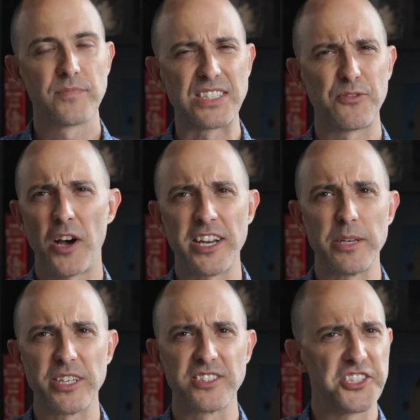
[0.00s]
It's funny
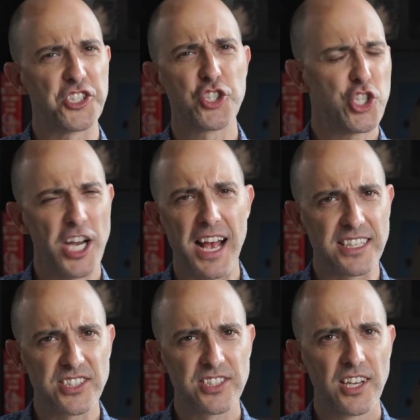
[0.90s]
because it's
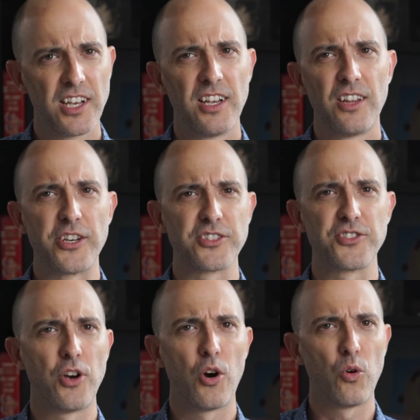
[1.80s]
chess. There's
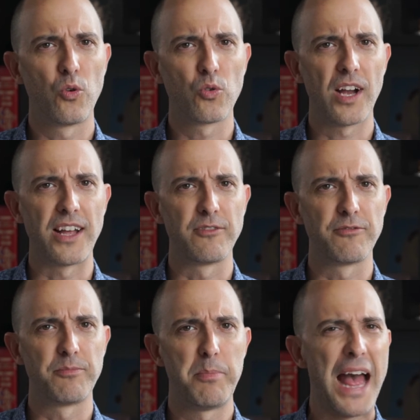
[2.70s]
no kind of
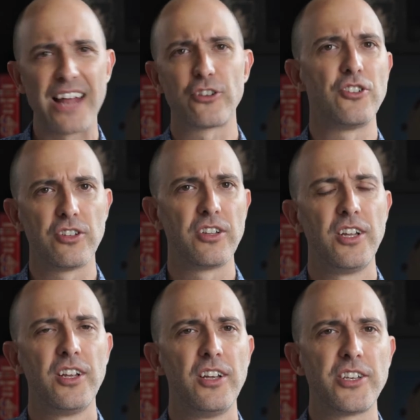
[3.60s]
battle,
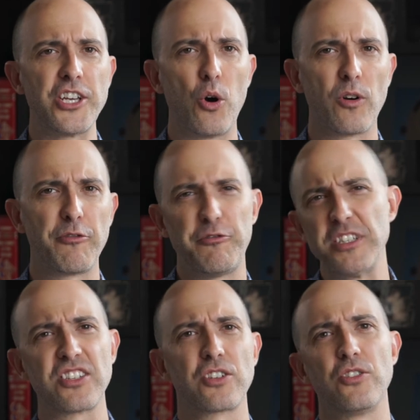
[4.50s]
or
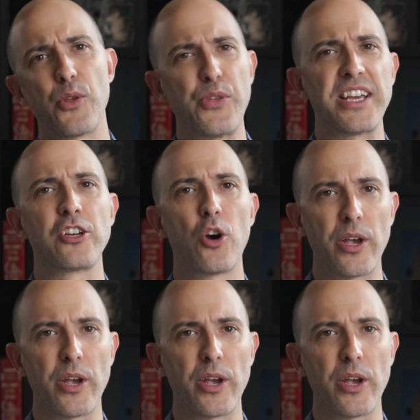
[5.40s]
physical thing going